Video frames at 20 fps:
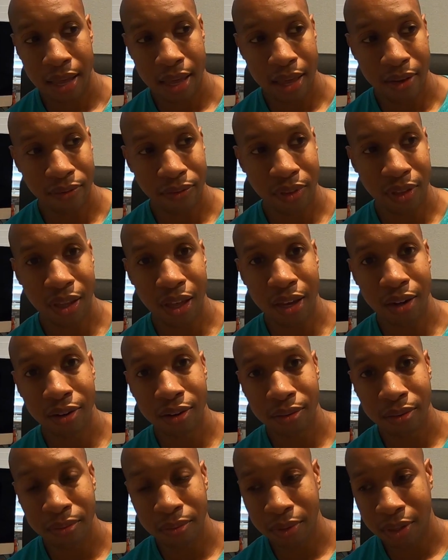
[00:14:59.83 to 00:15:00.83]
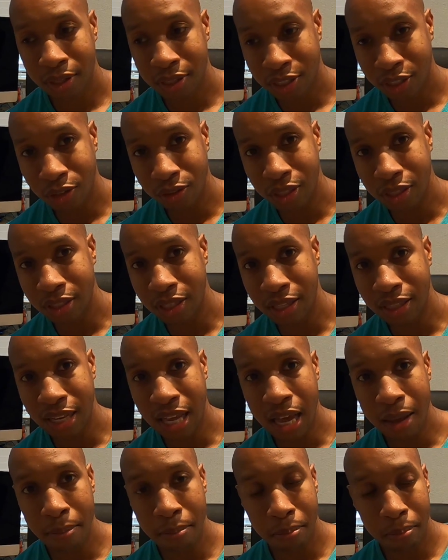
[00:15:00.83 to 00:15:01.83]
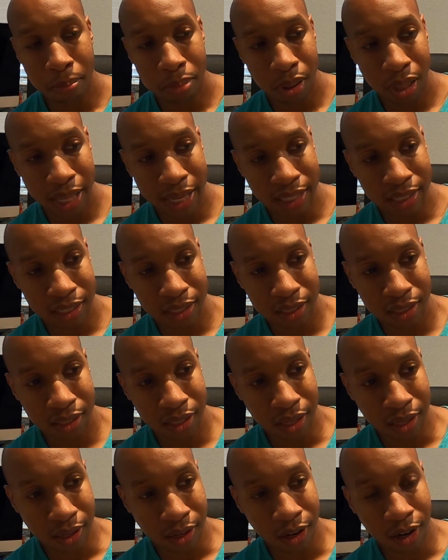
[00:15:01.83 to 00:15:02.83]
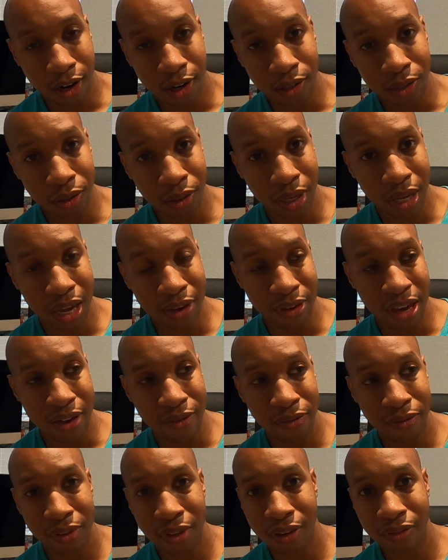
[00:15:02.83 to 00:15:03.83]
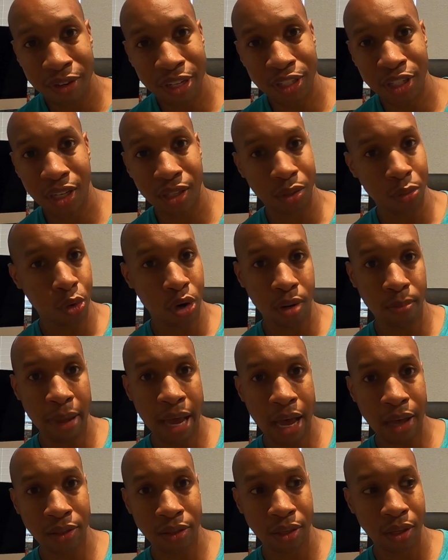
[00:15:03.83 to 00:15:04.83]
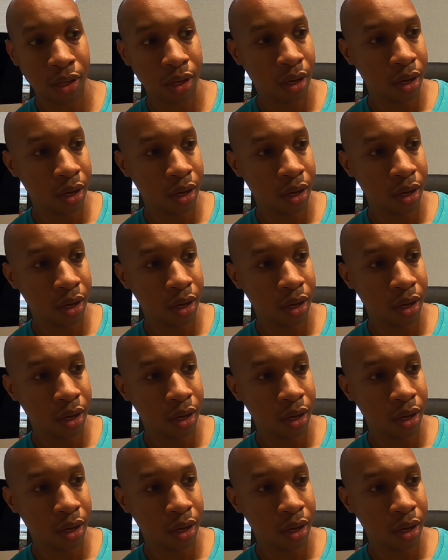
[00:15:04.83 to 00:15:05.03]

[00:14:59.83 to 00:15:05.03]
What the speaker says: if the other consultant did not place the other car, even though if he took it to word of mouth,